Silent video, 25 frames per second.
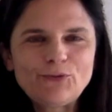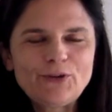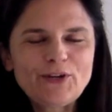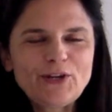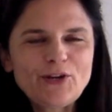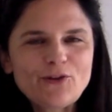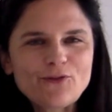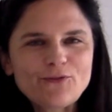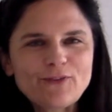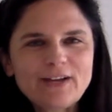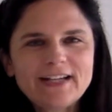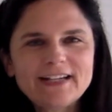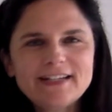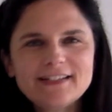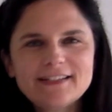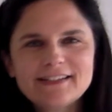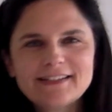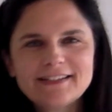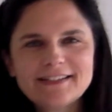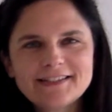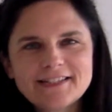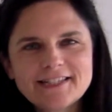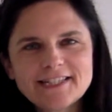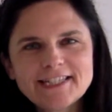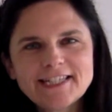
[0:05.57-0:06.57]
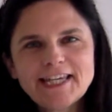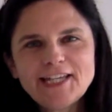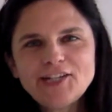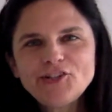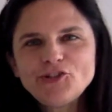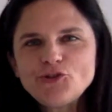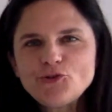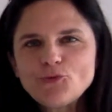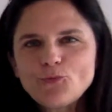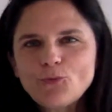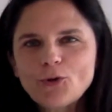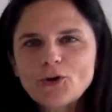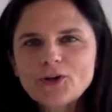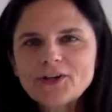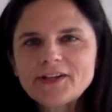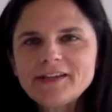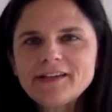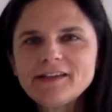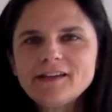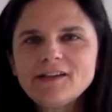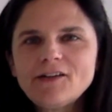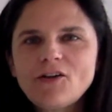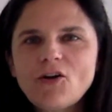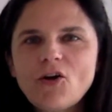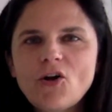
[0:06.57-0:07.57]
we are ready to continue
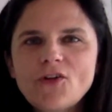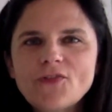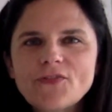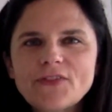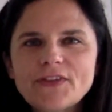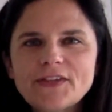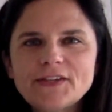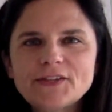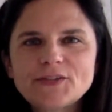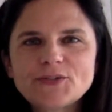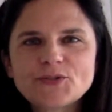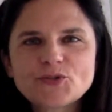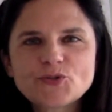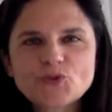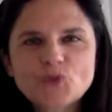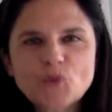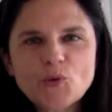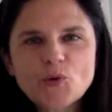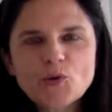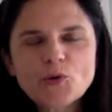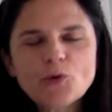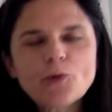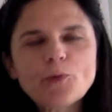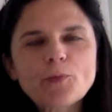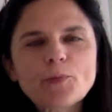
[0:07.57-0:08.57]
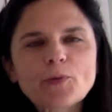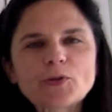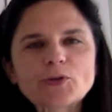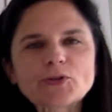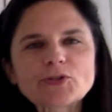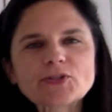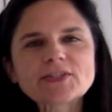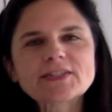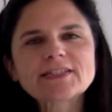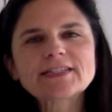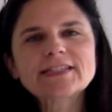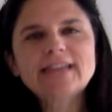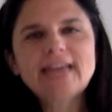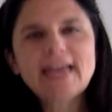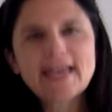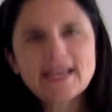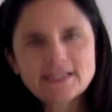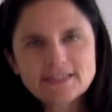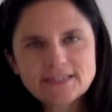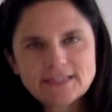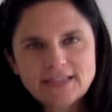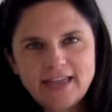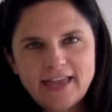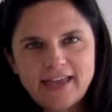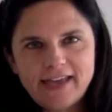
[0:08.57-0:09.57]
working on the historical person
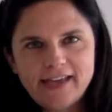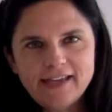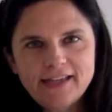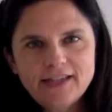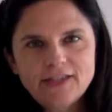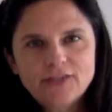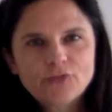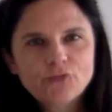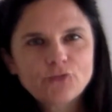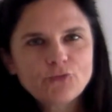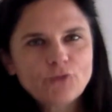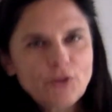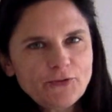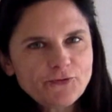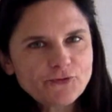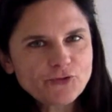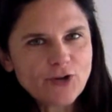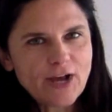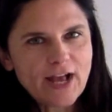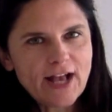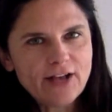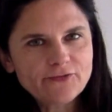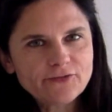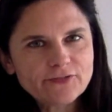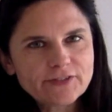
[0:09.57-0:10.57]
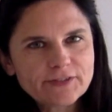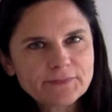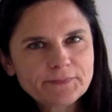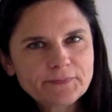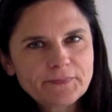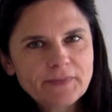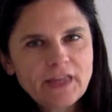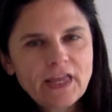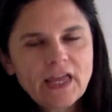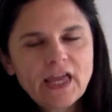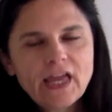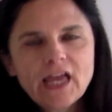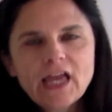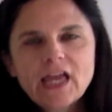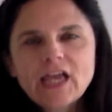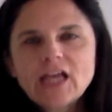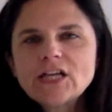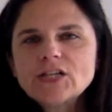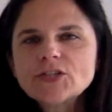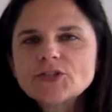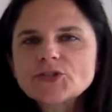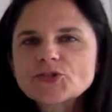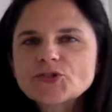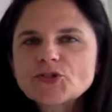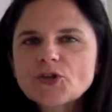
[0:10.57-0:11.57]
essay rough draft.
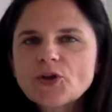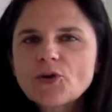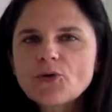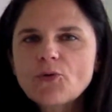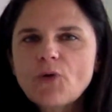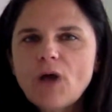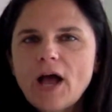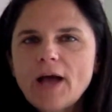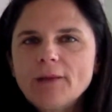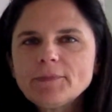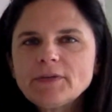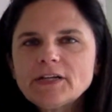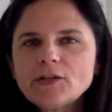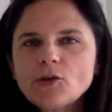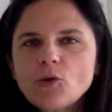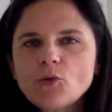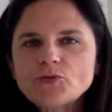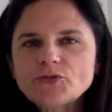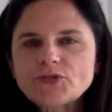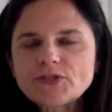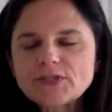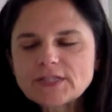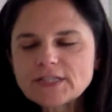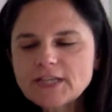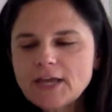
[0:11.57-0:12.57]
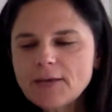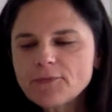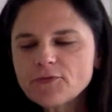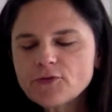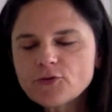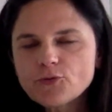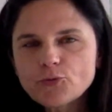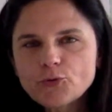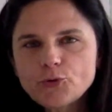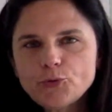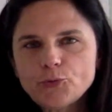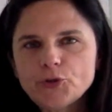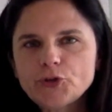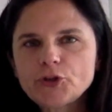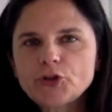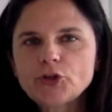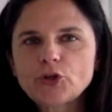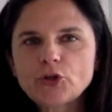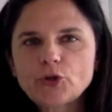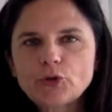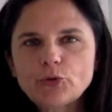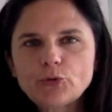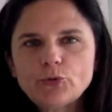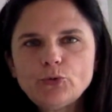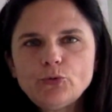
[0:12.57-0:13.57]
So I'm going to step through with
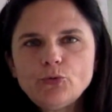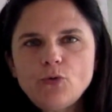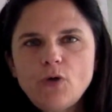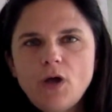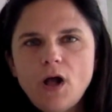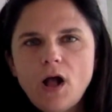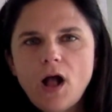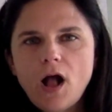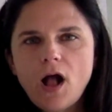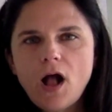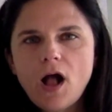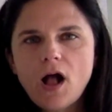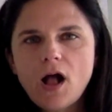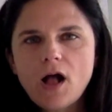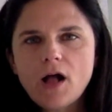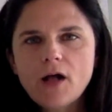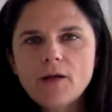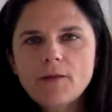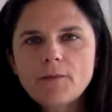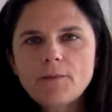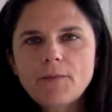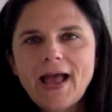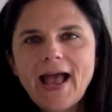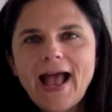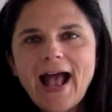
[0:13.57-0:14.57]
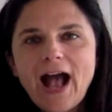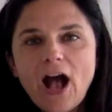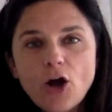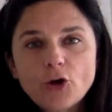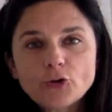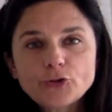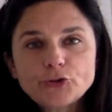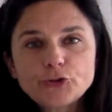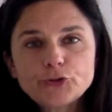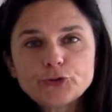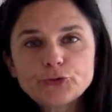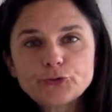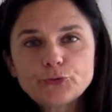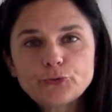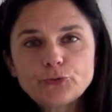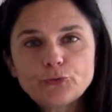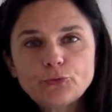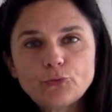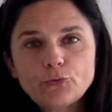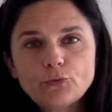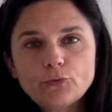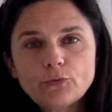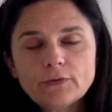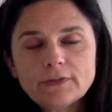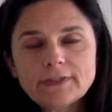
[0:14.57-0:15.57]
you how you
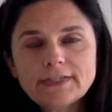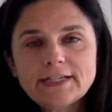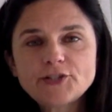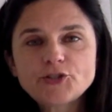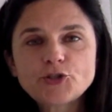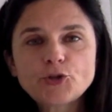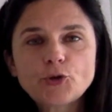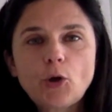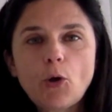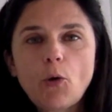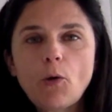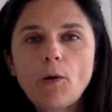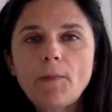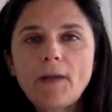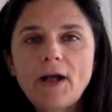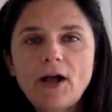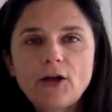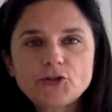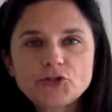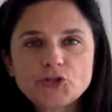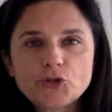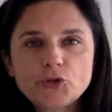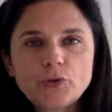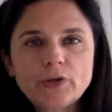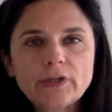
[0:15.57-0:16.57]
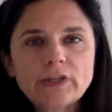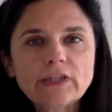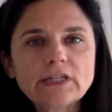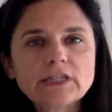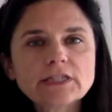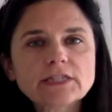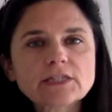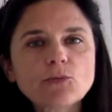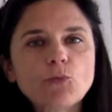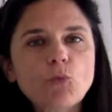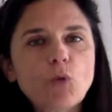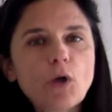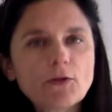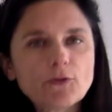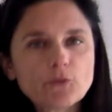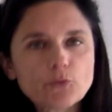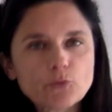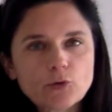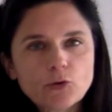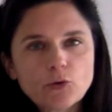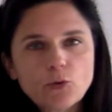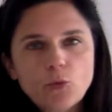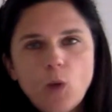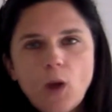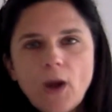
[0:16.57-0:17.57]
need to go about doing this and what the
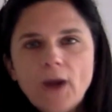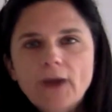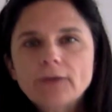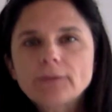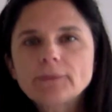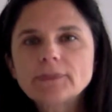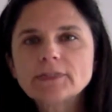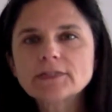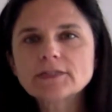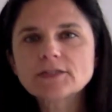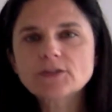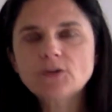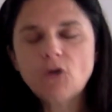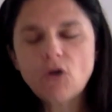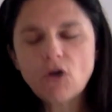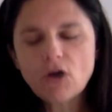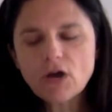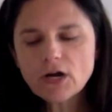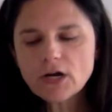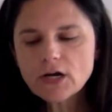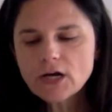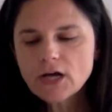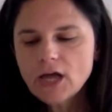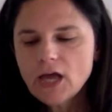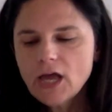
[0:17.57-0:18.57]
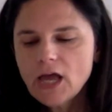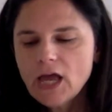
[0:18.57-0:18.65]
requirements are